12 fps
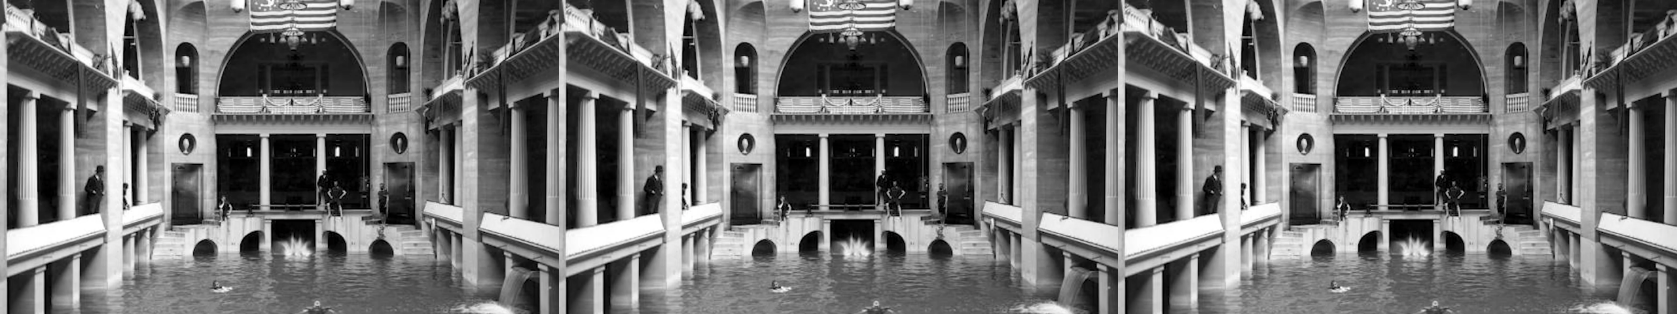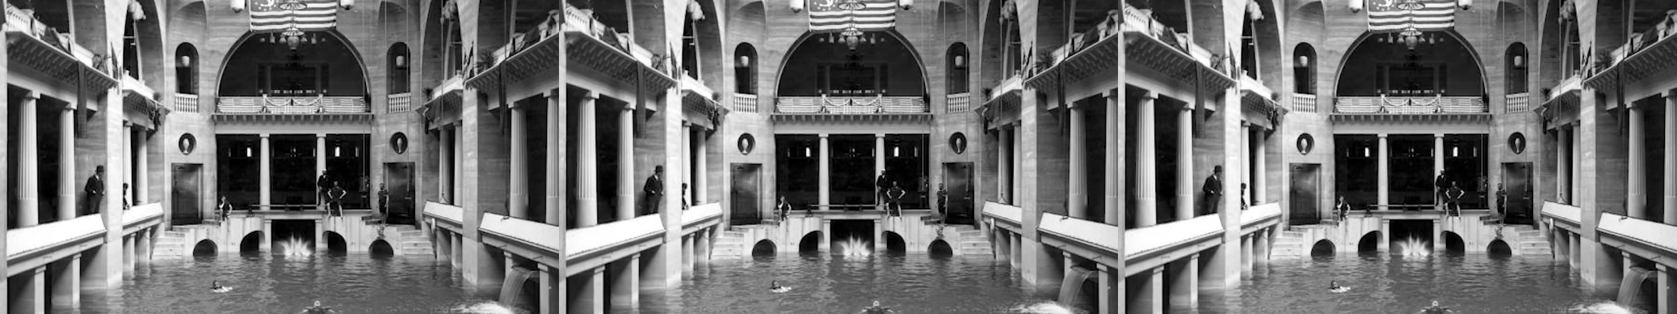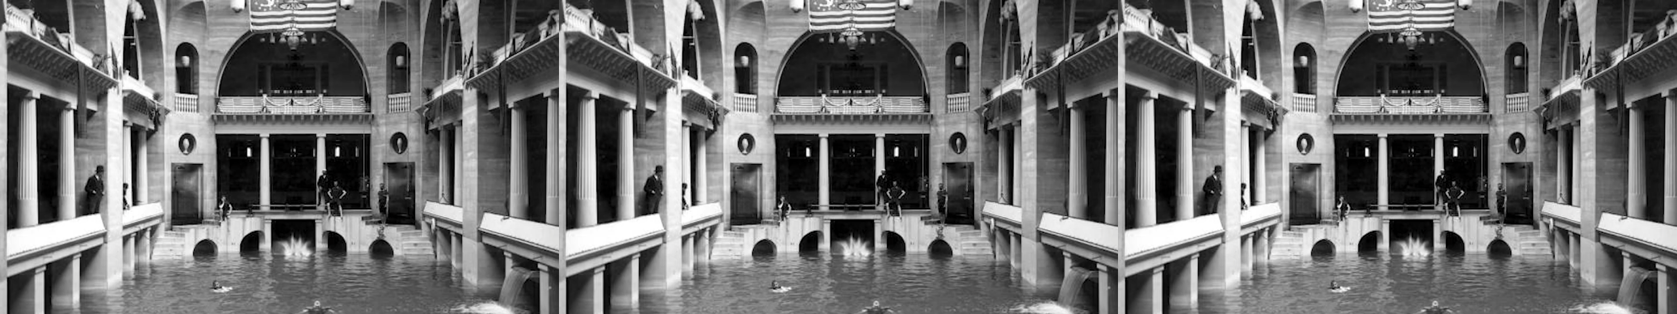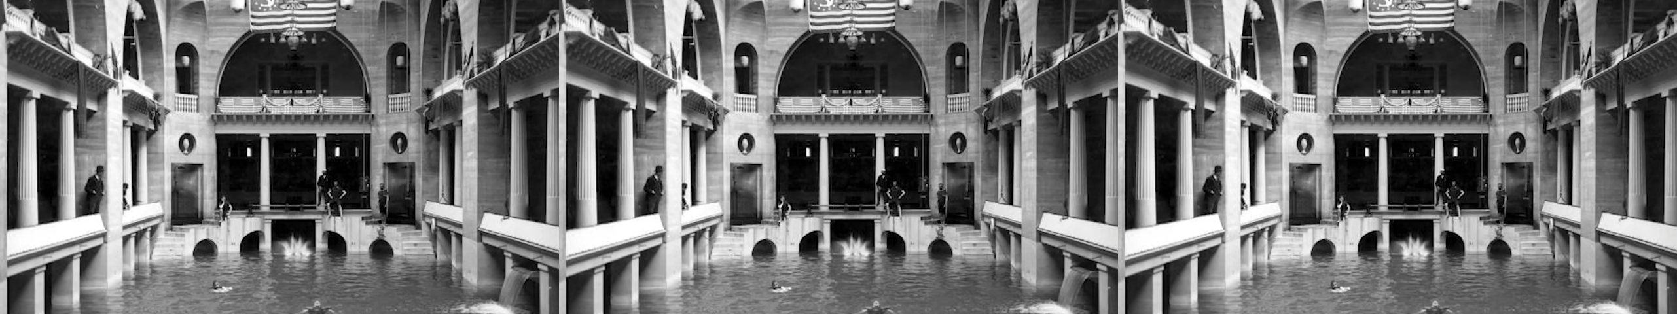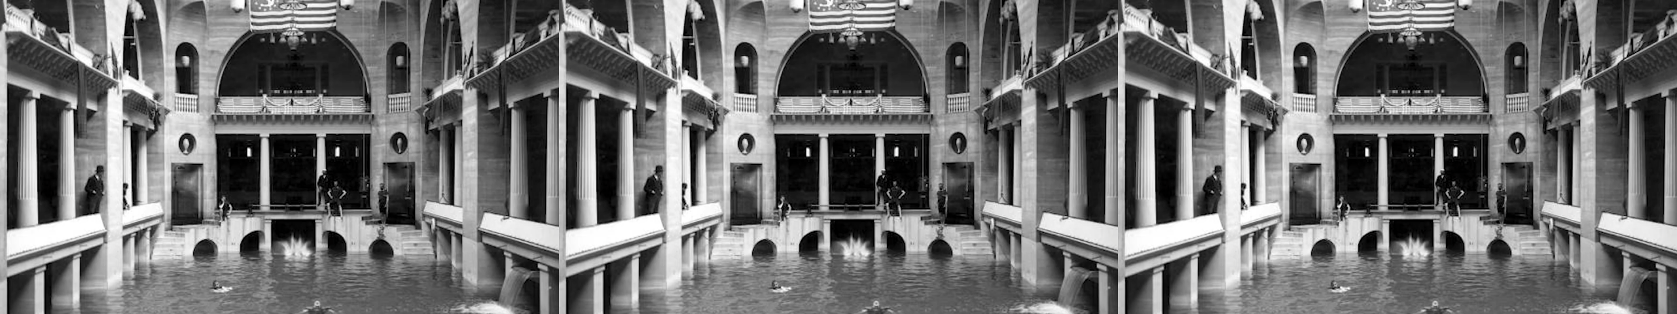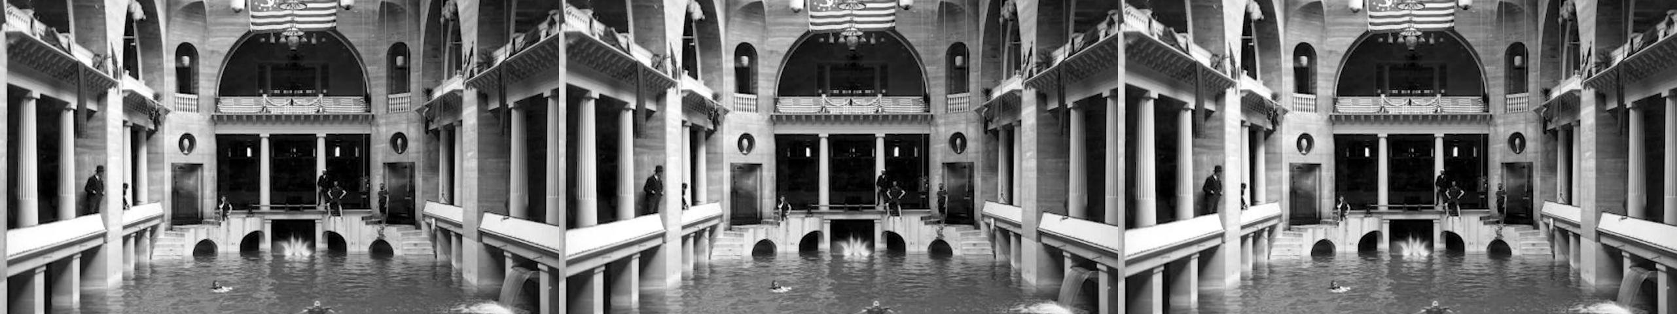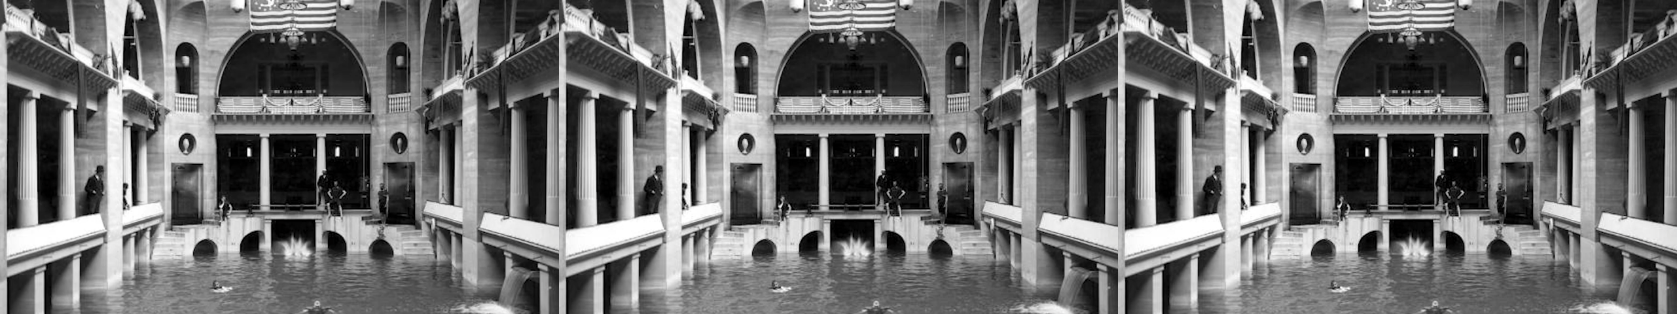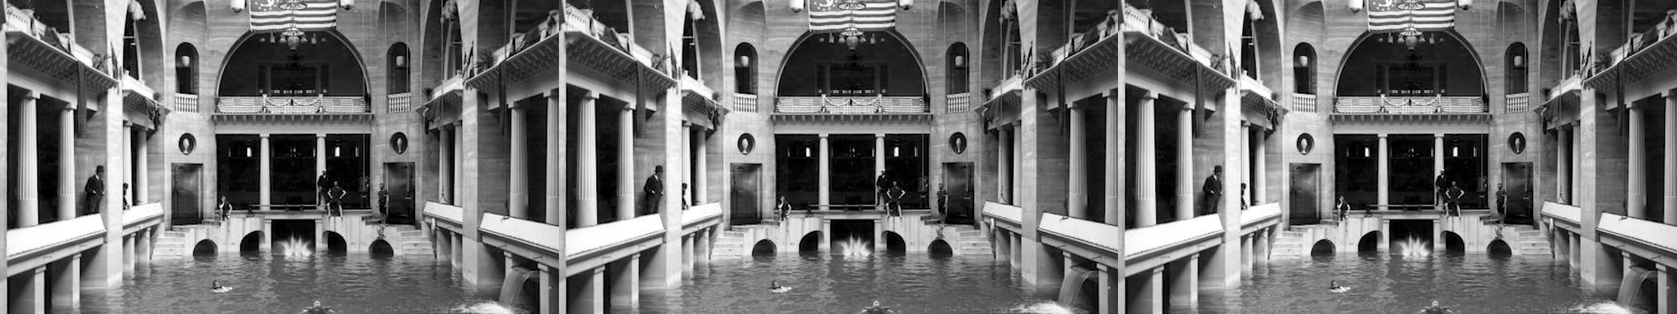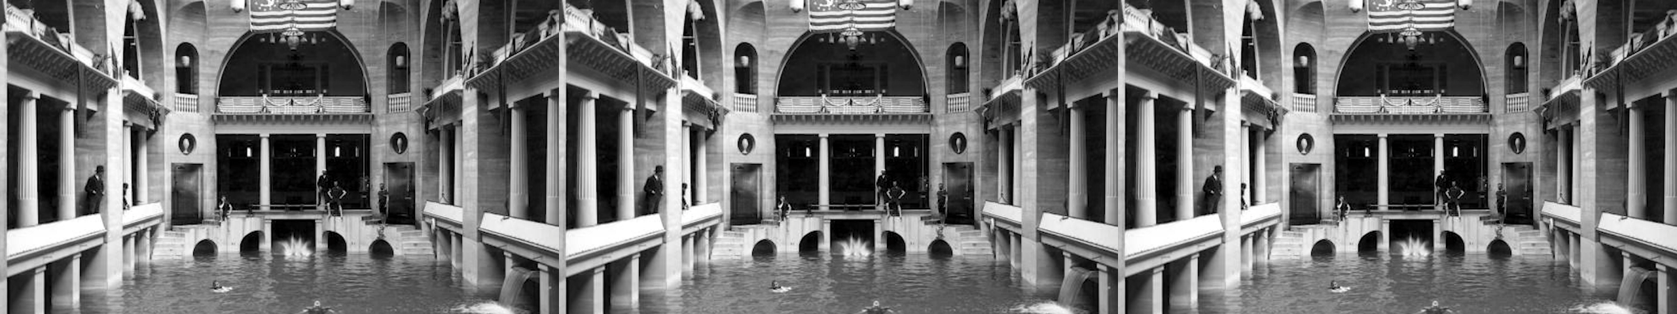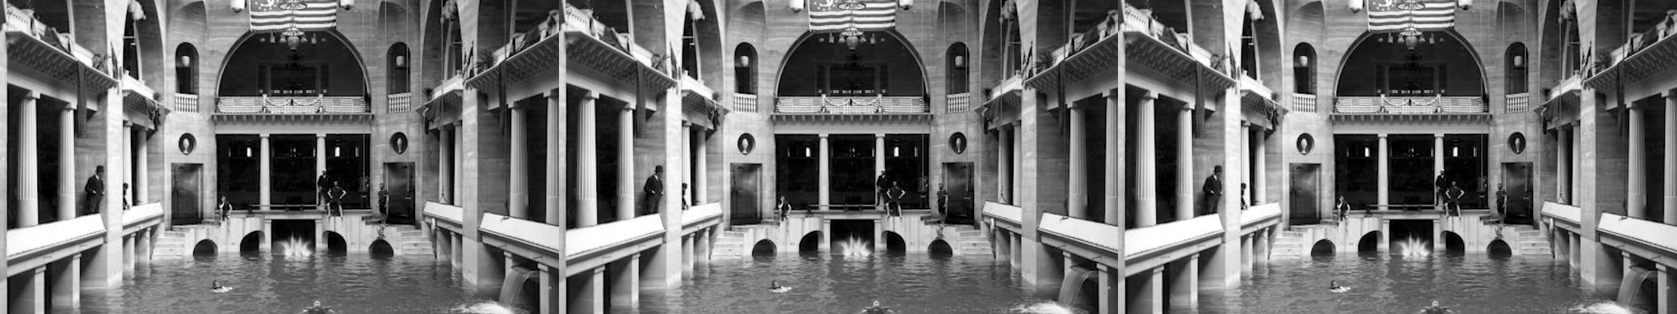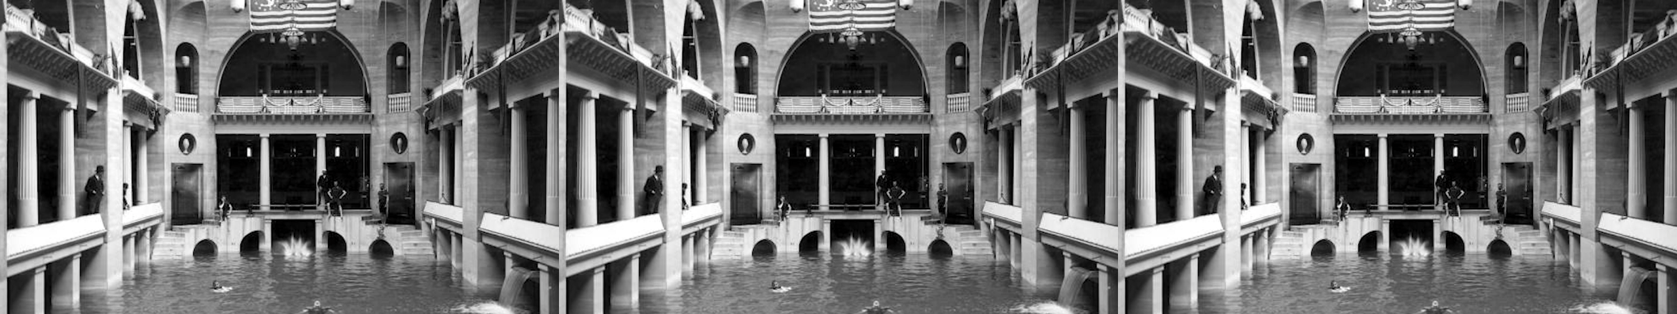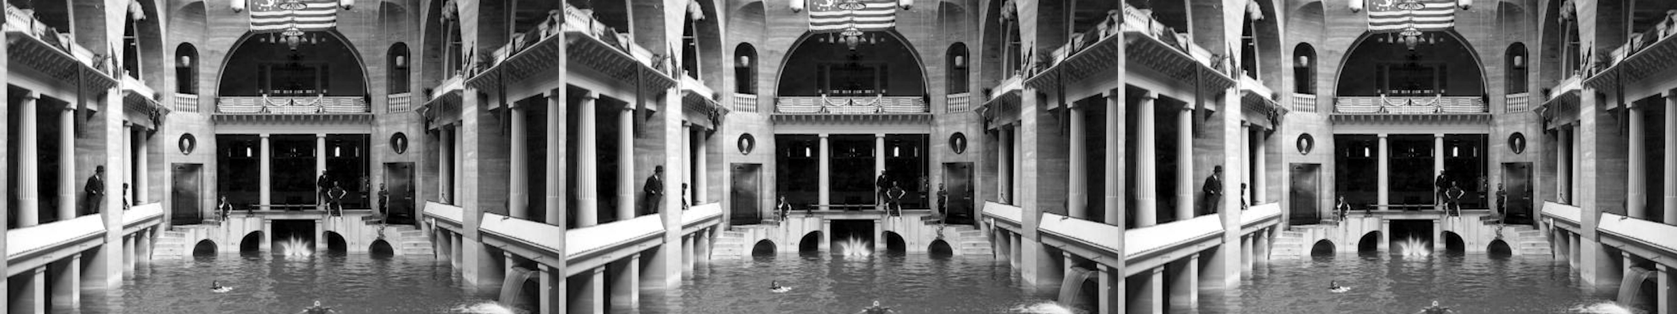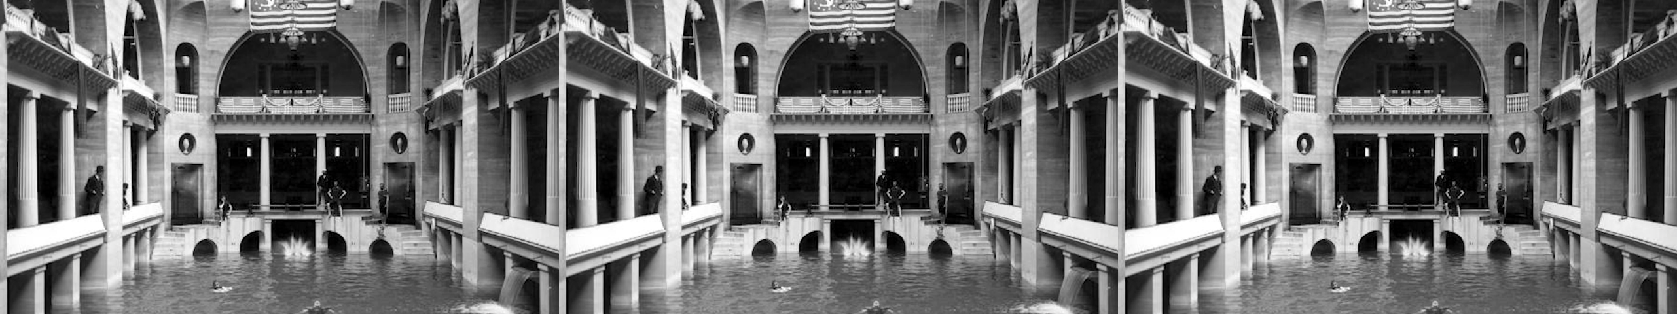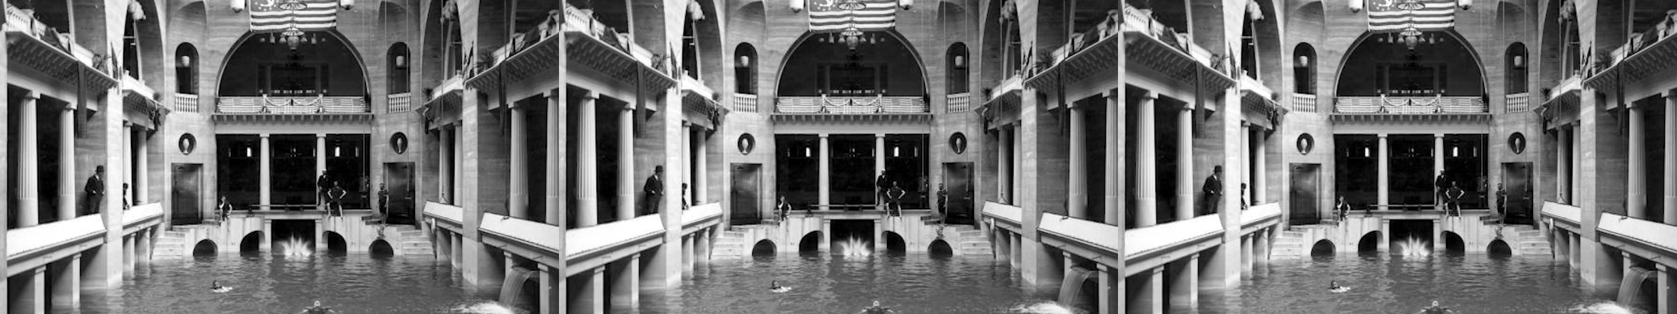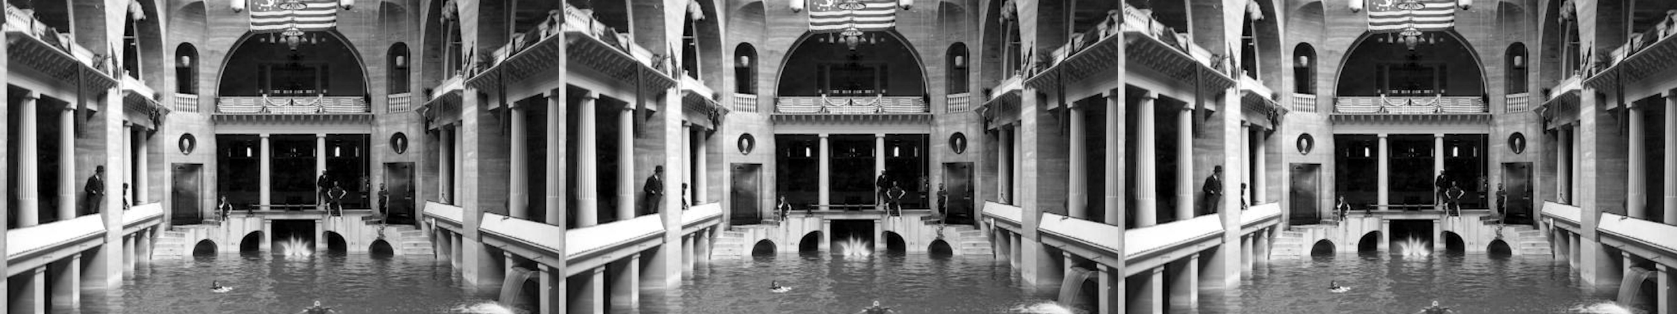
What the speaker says: Nobody's mouth can be seen.